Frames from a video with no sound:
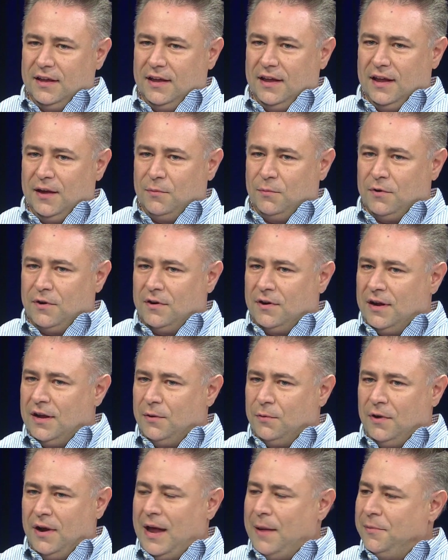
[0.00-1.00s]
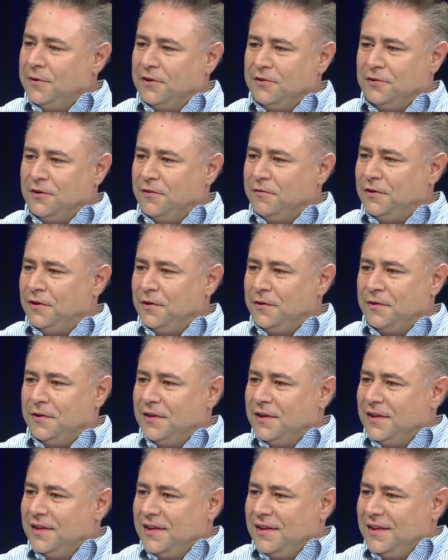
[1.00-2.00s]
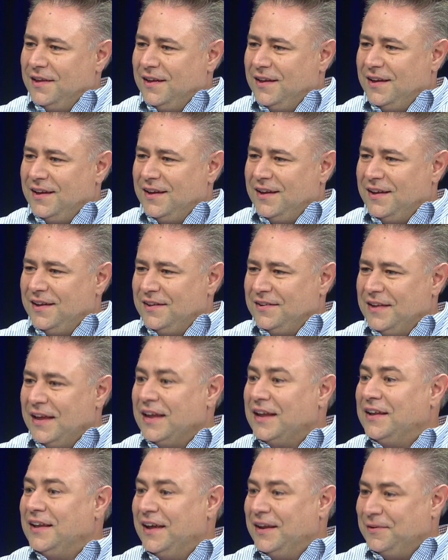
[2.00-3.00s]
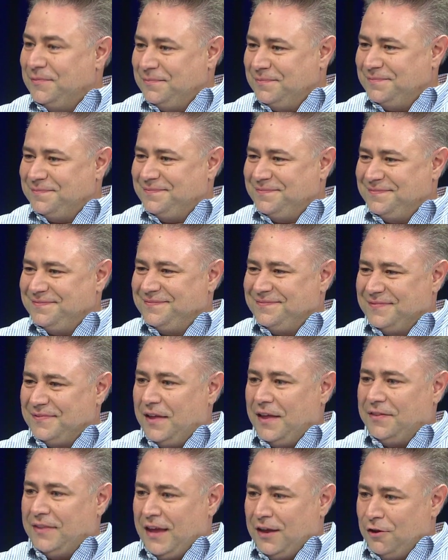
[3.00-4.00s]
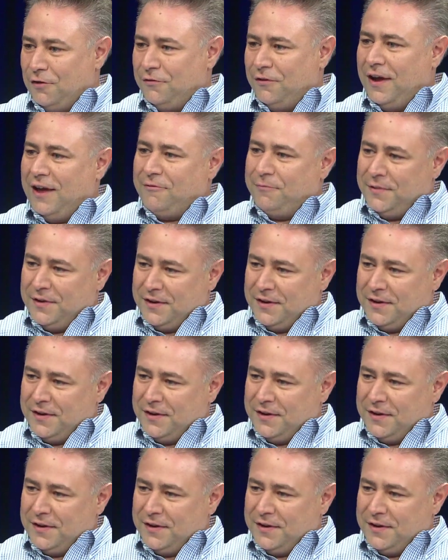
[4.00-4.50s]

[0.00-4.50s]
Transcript: and we're happy to serve you day and night. And thank you for having